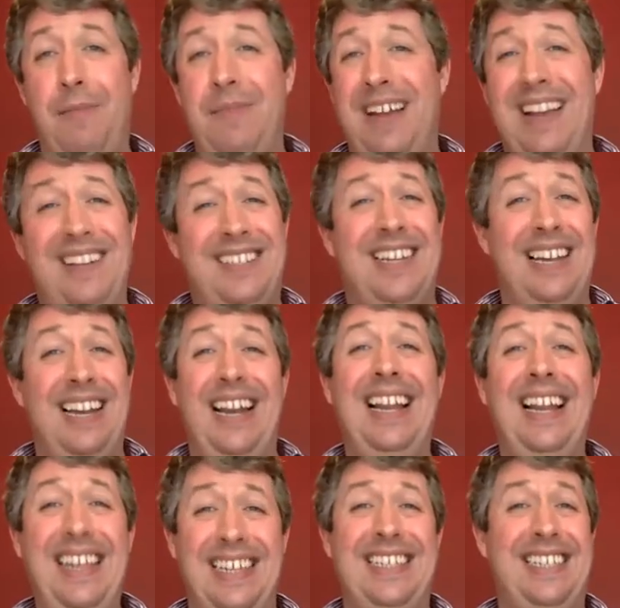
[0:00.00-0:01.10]
it's at
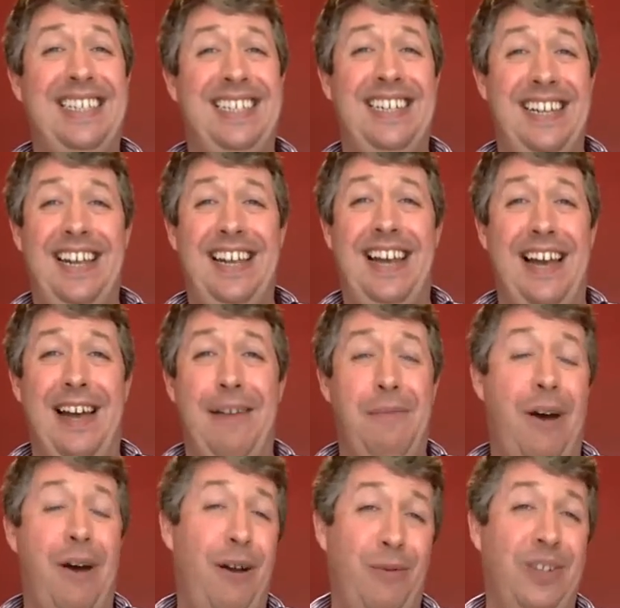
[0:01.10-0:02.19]
least,
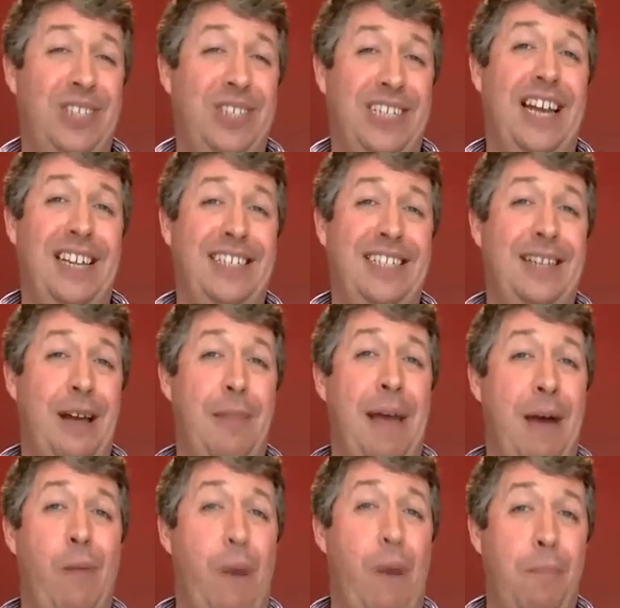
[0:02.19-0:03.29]
I would say,
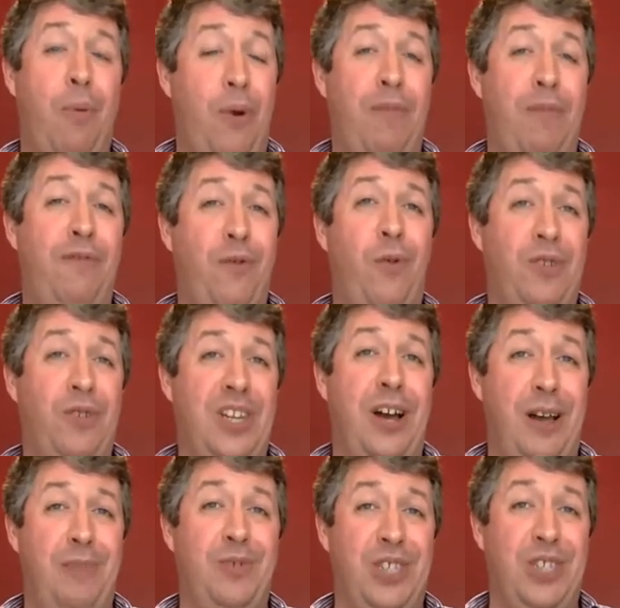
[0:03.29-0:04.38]
about 1.4
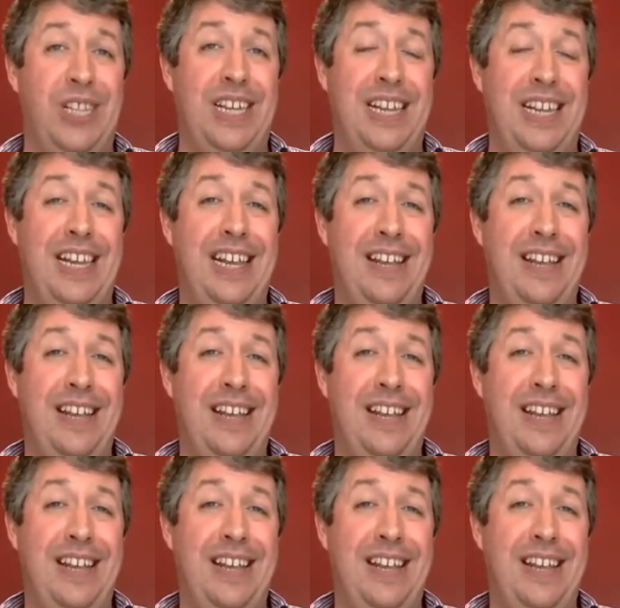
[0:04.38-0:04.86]
times the